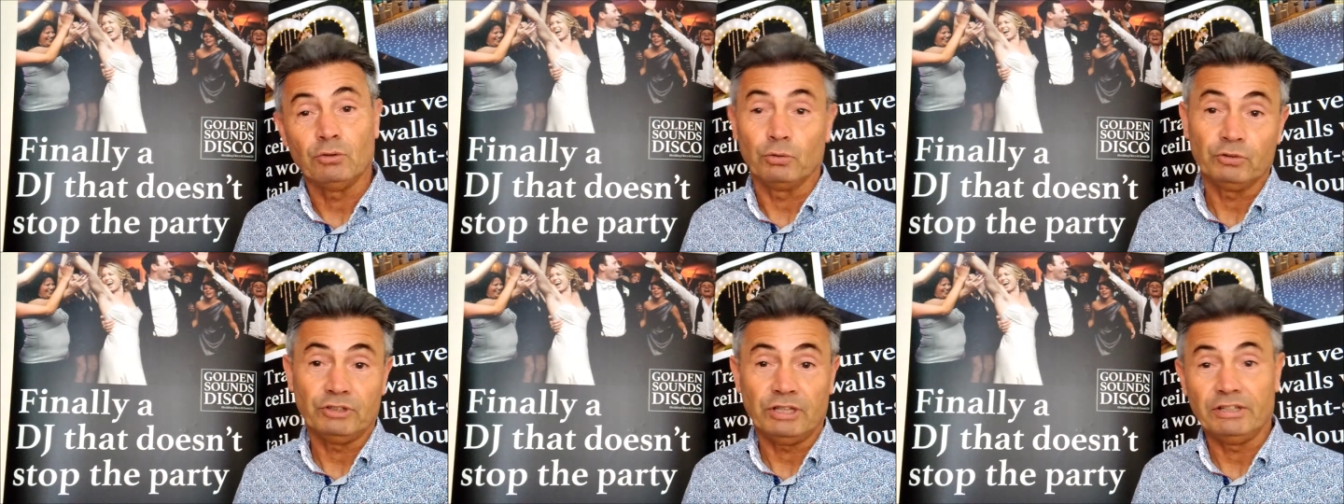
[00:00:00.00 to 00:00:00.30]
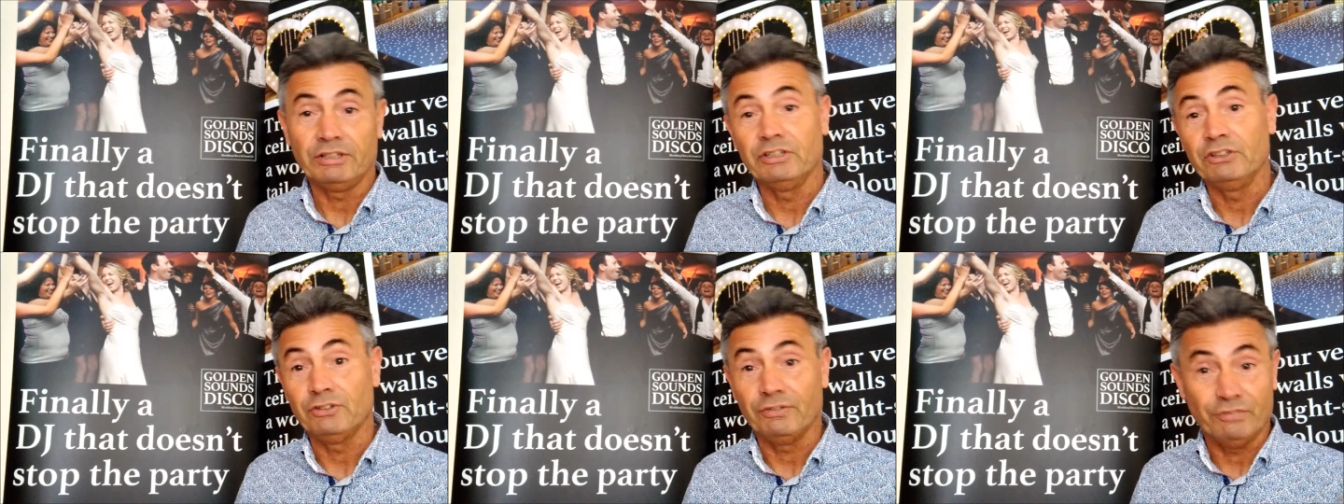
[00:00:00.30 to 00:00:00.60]
or
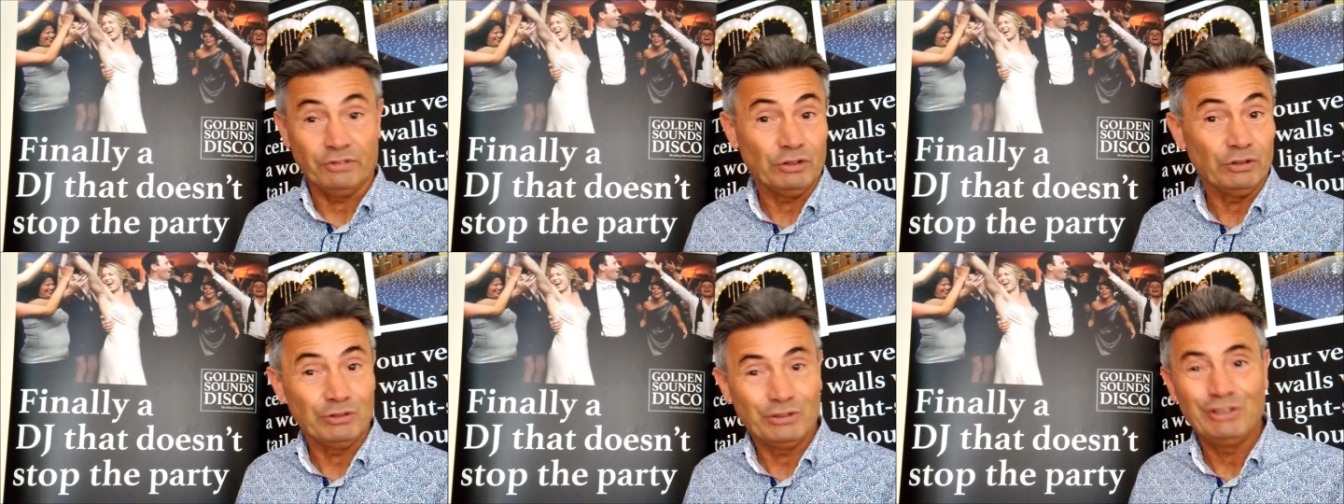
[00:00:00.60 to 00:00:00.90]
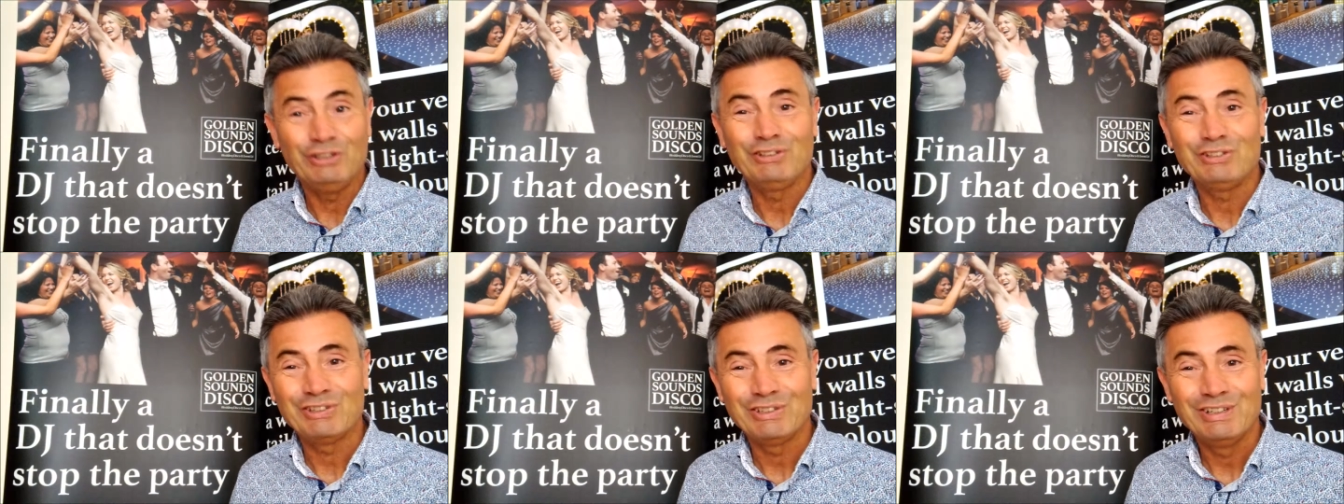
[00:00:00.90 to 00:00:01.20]
Sundays to
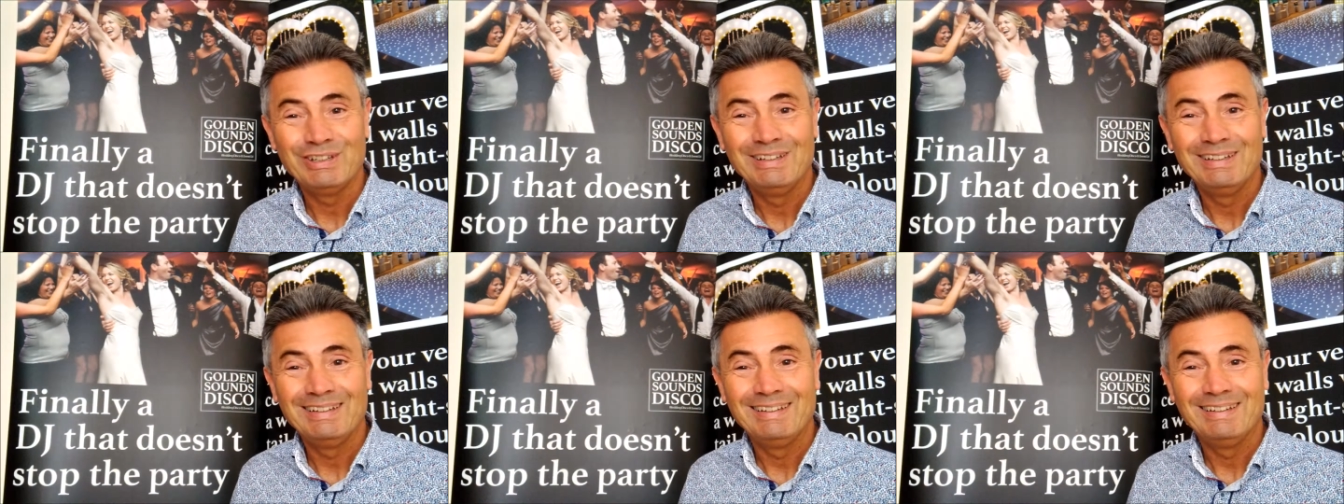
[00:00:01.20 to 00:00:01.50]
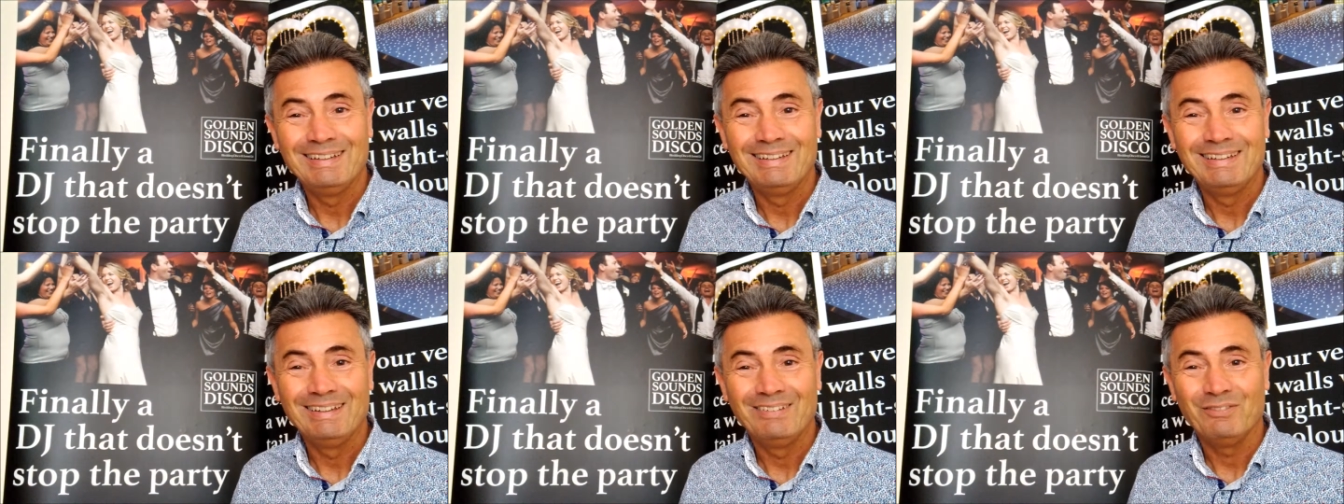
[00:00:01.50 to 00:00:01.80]
Thursdays,
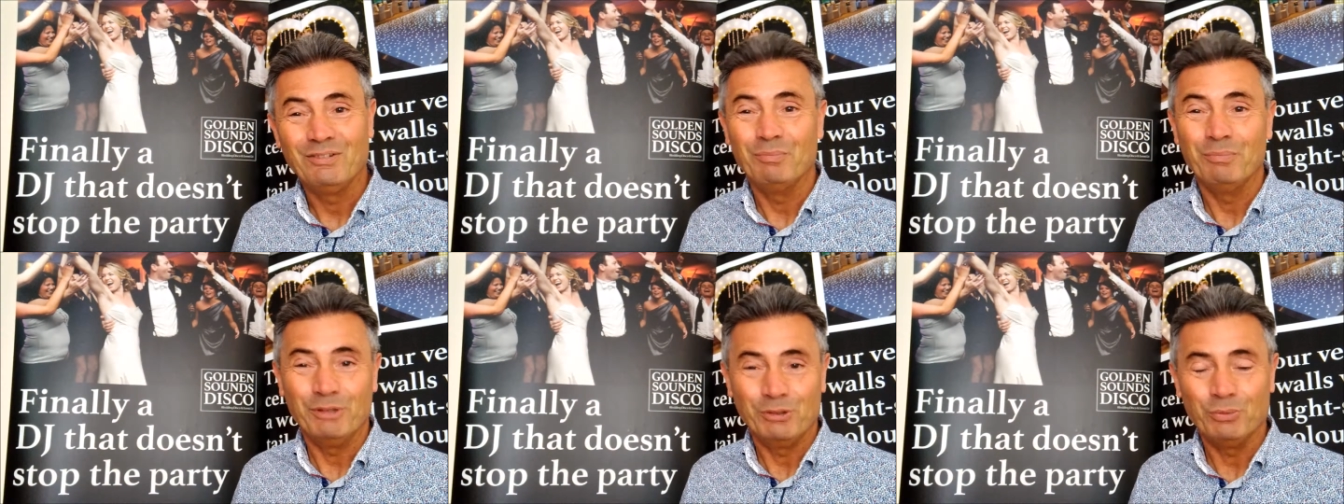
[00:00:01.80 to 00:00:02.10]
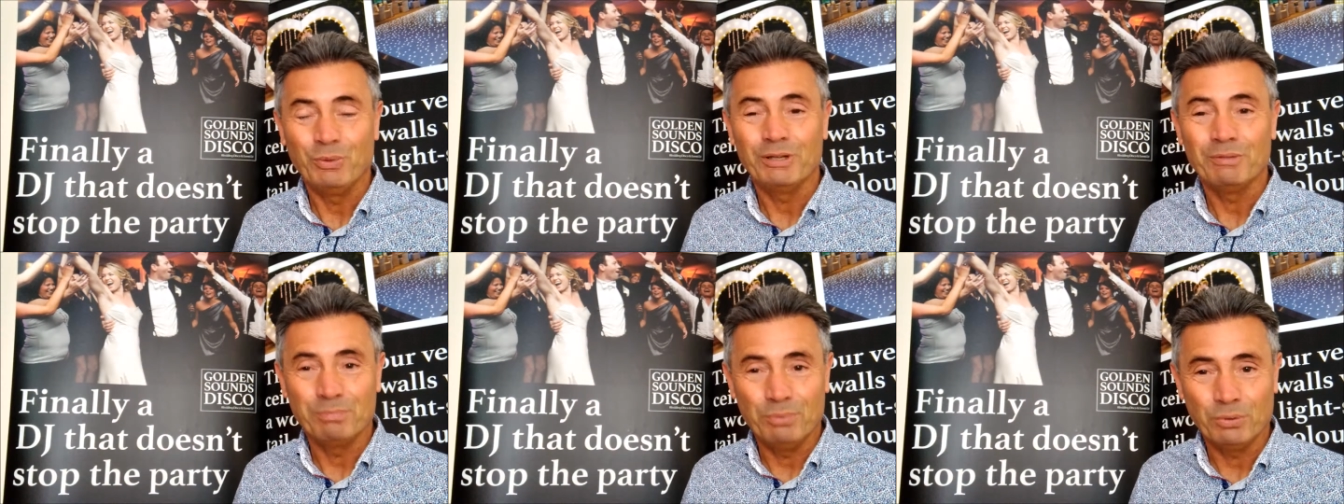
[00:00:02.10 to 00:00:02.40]
for
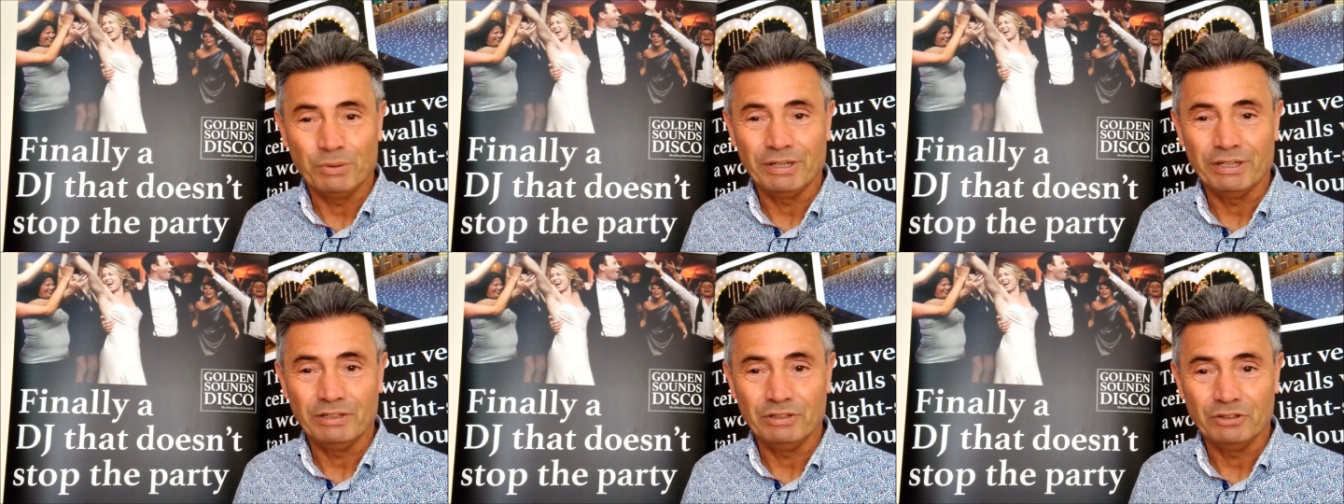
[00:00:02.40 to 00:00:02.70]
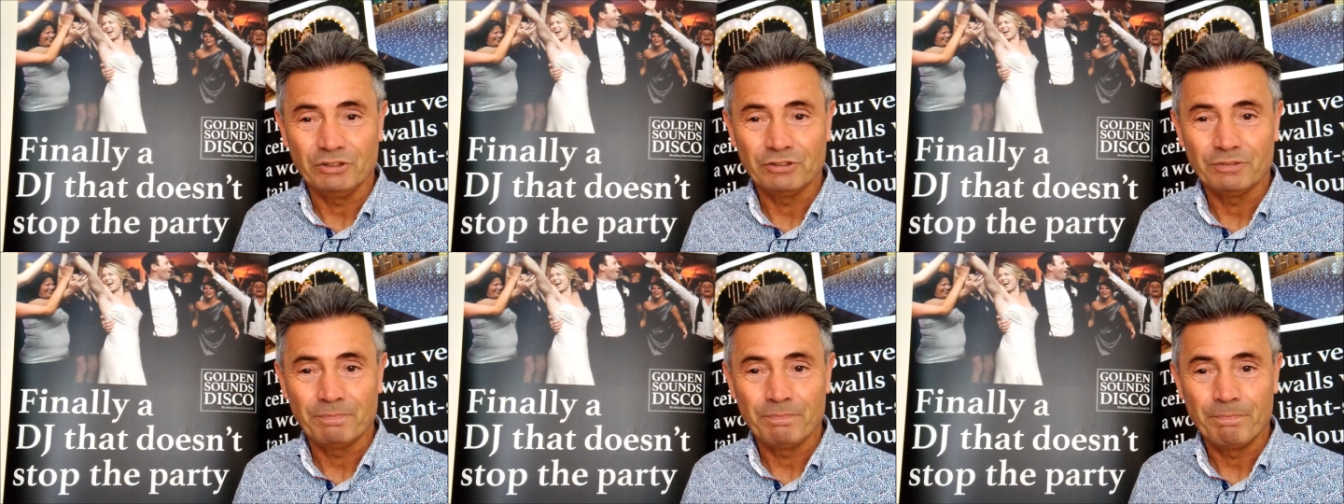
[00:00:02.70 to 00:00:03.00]
midweek
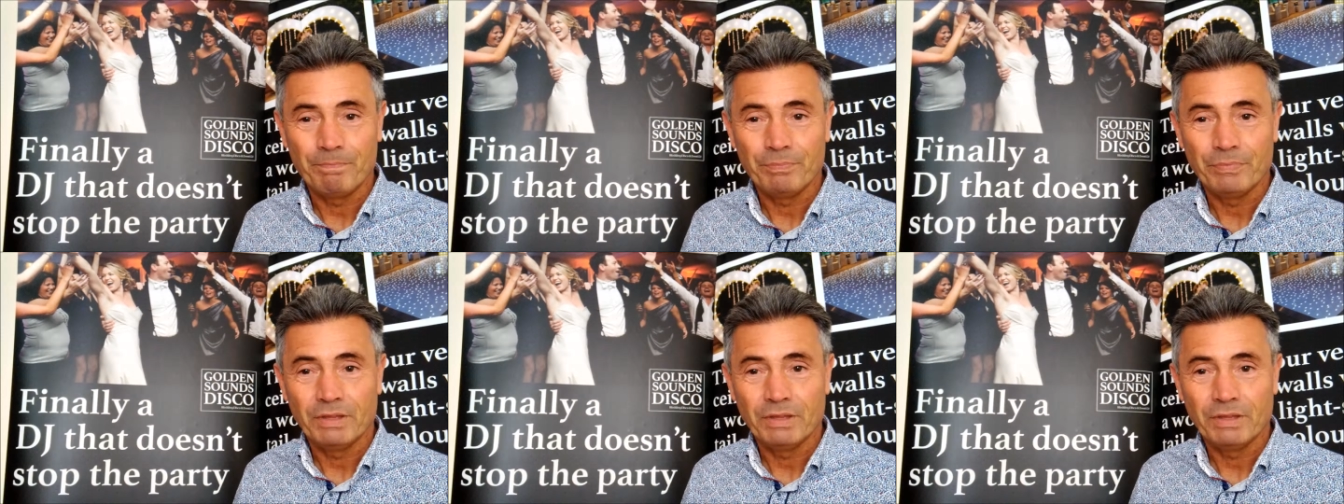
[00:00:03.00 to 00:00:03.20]
bookings.